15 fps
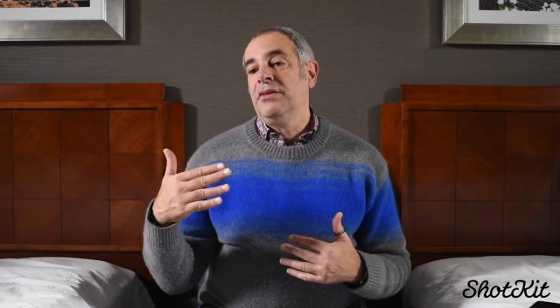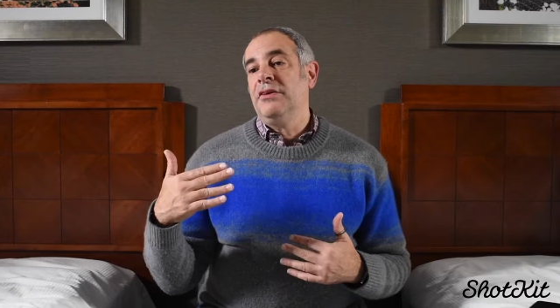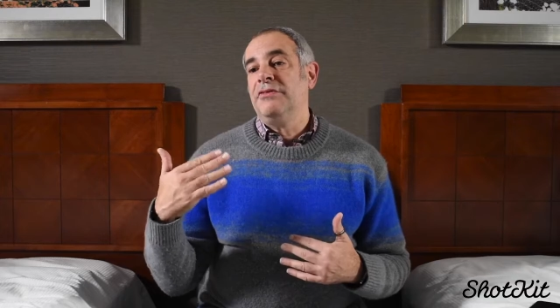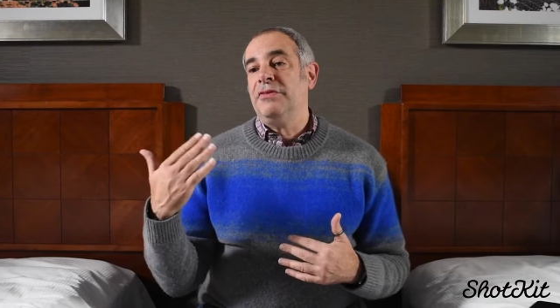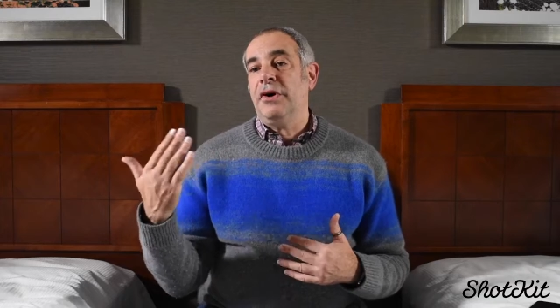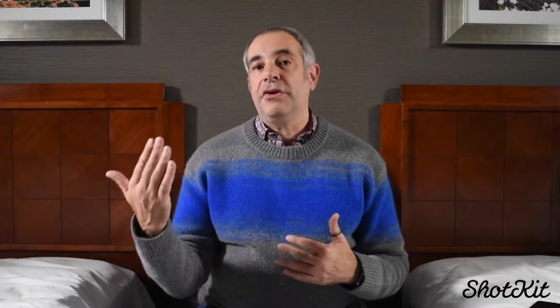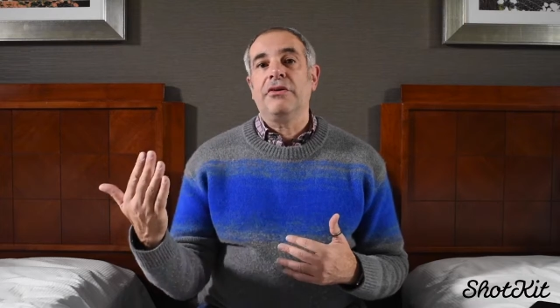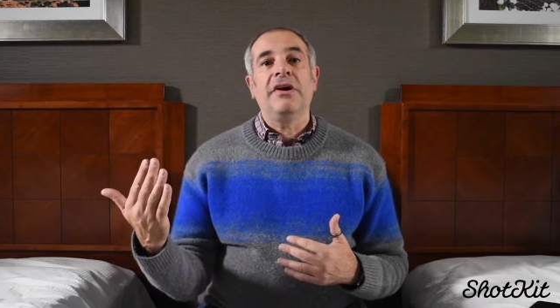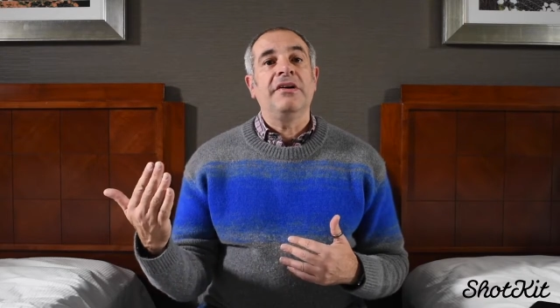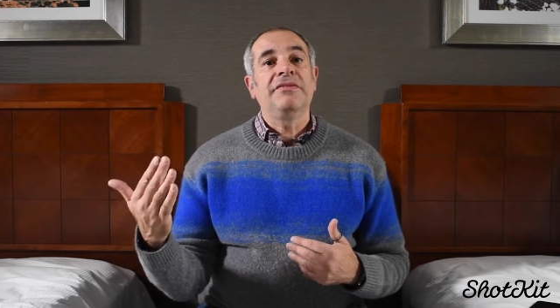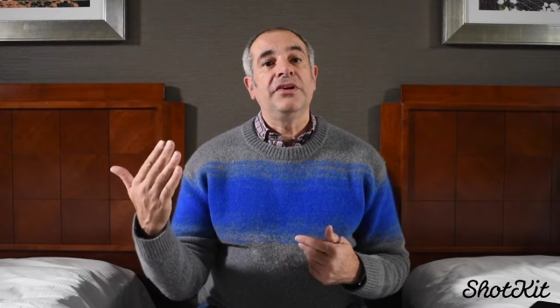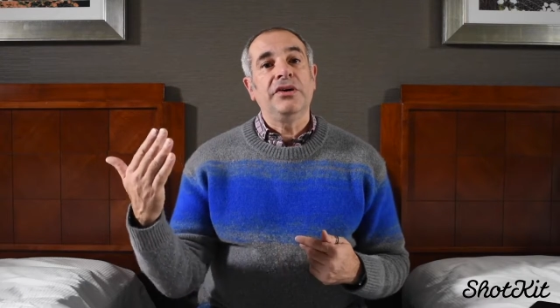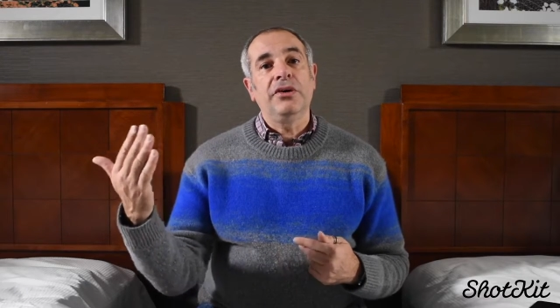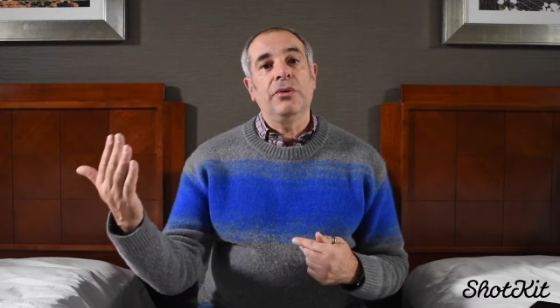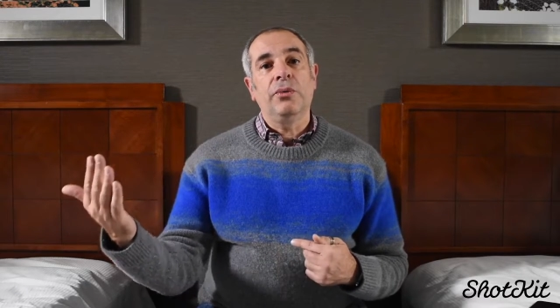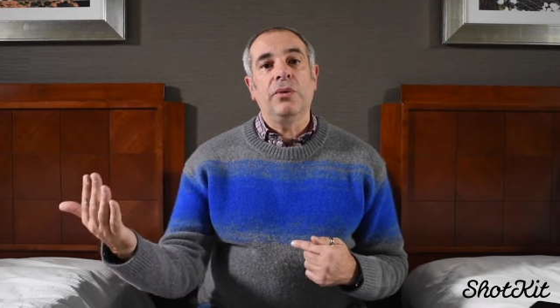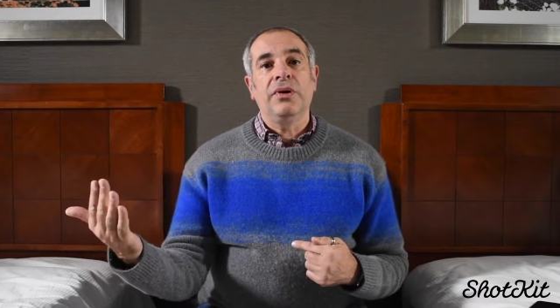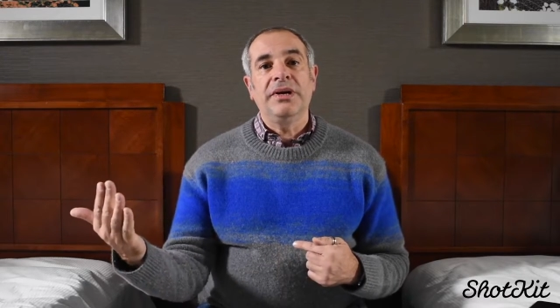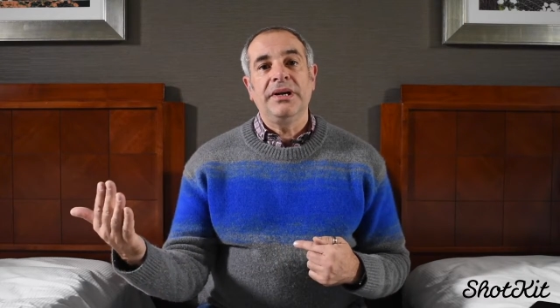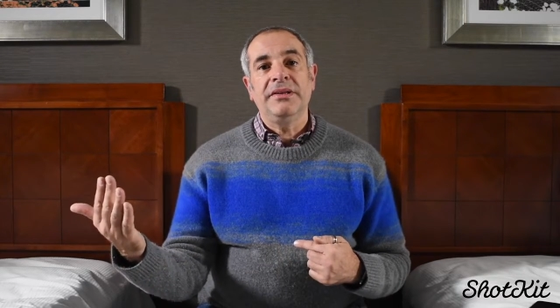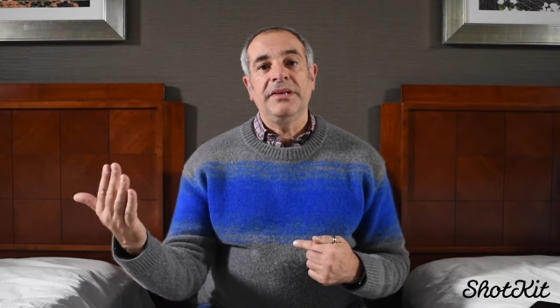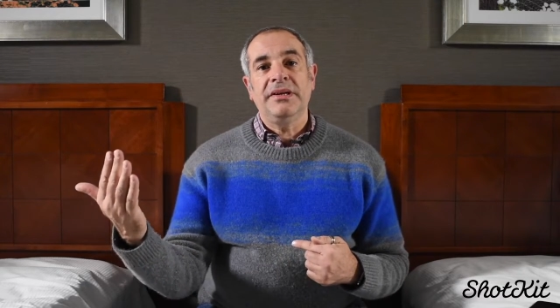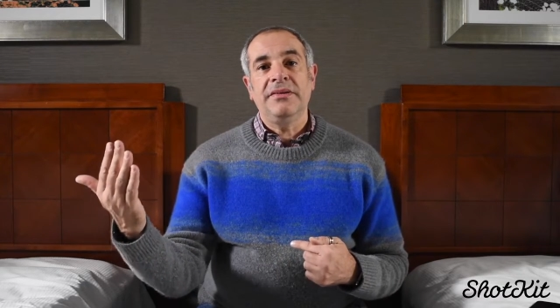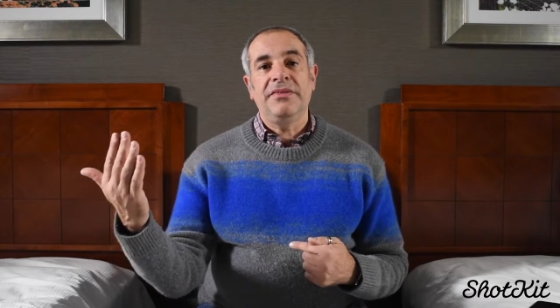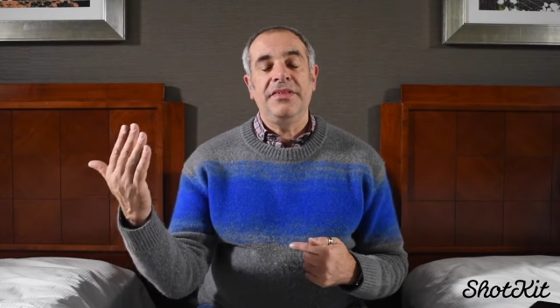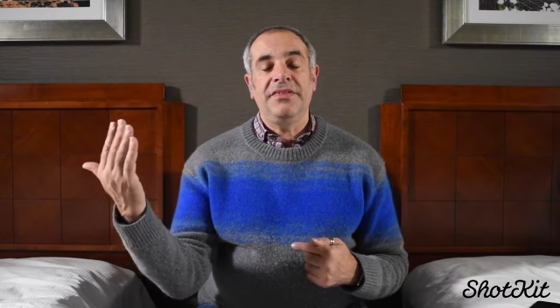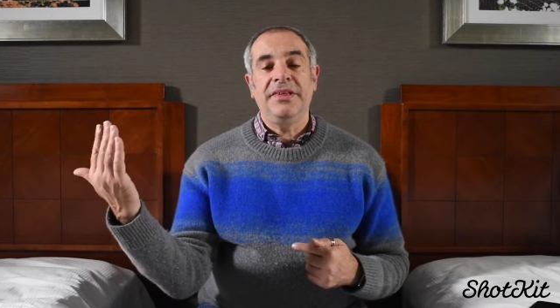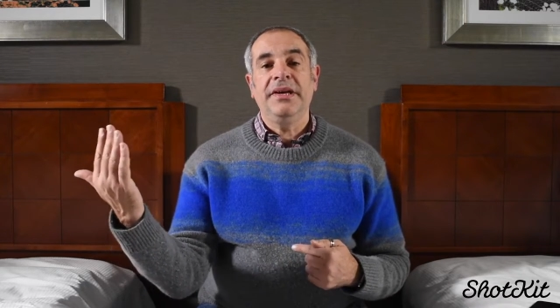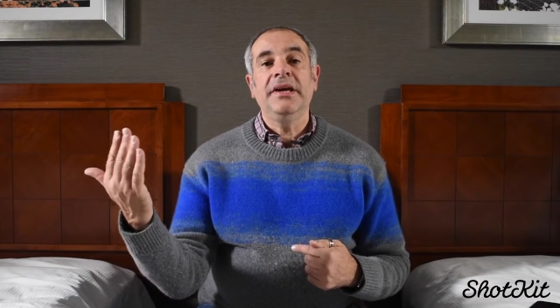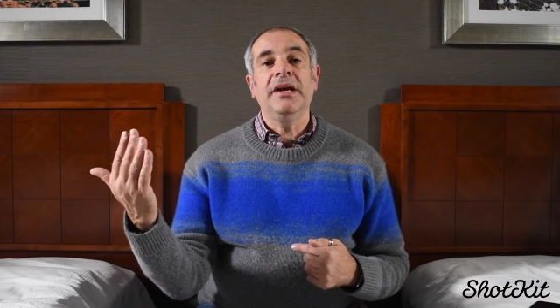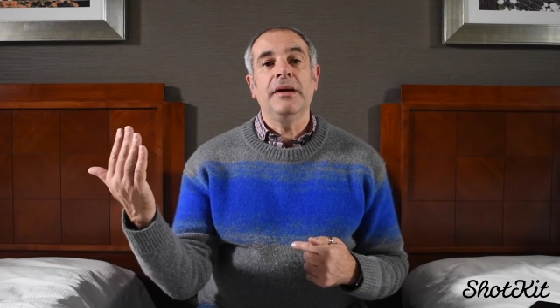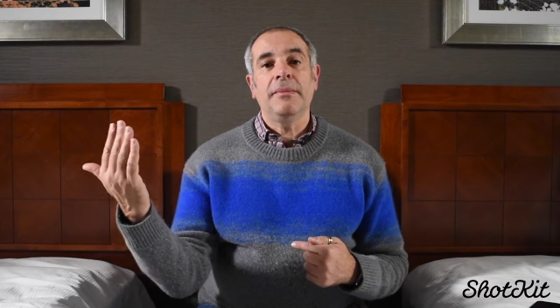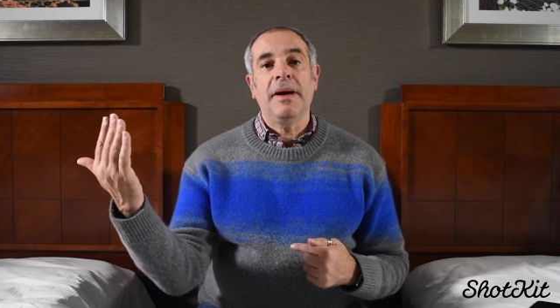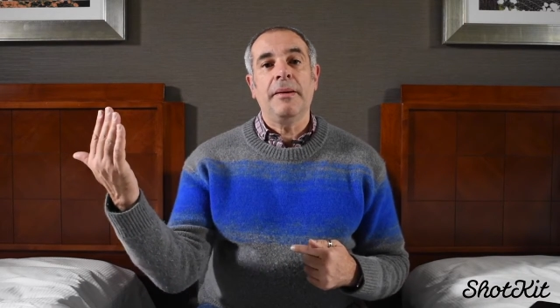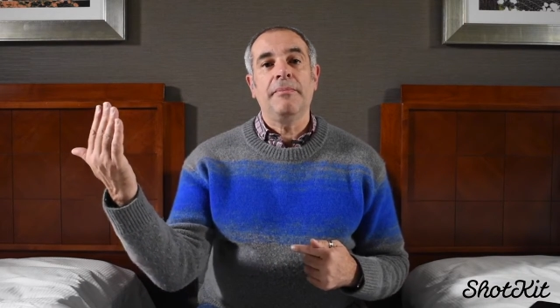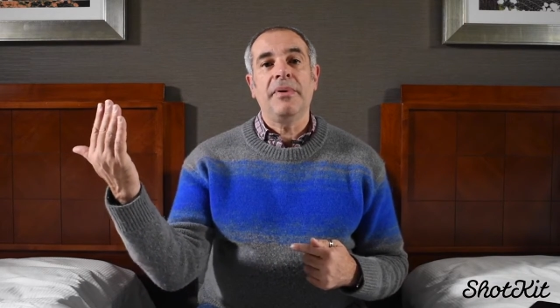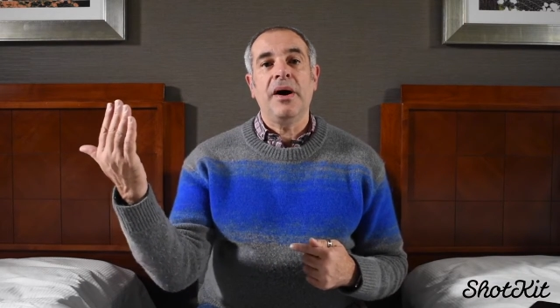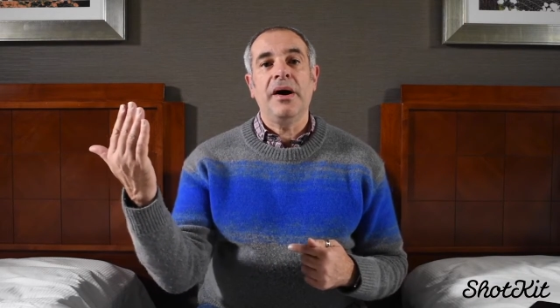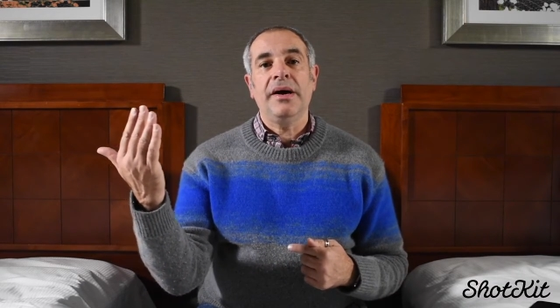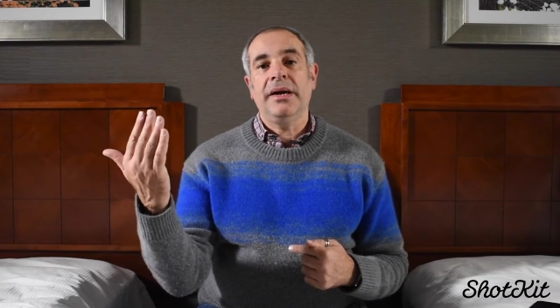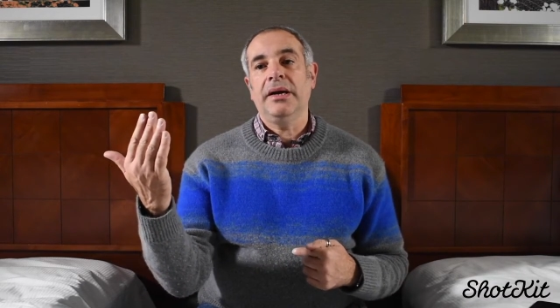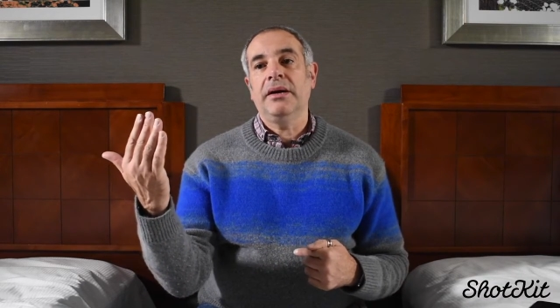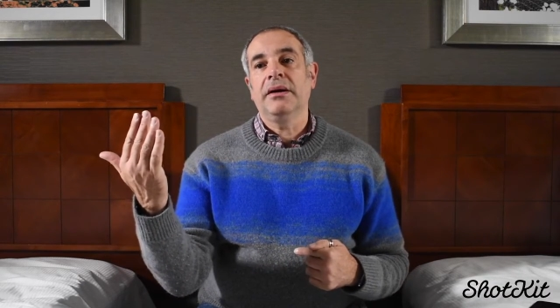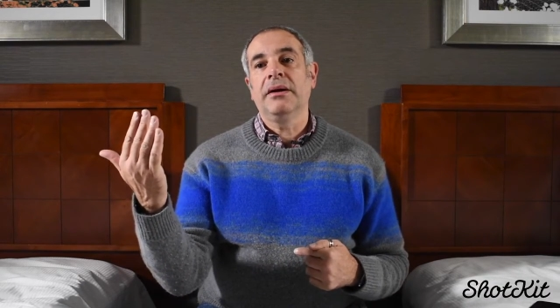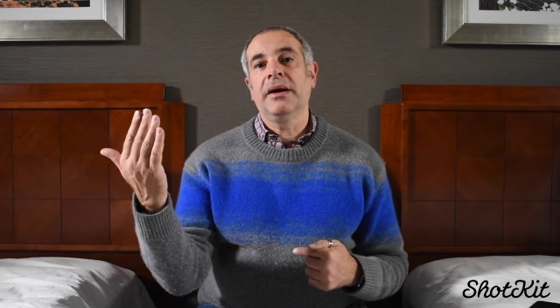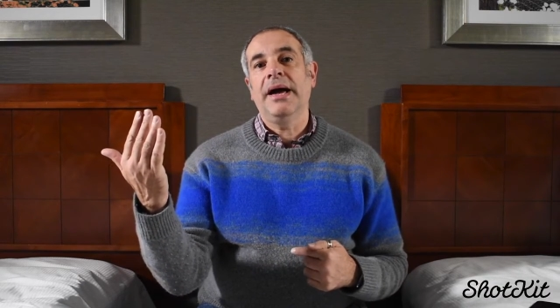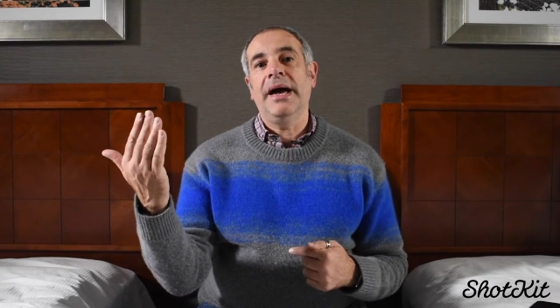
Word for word: the photograph that you're wanting, they're thinking about buying,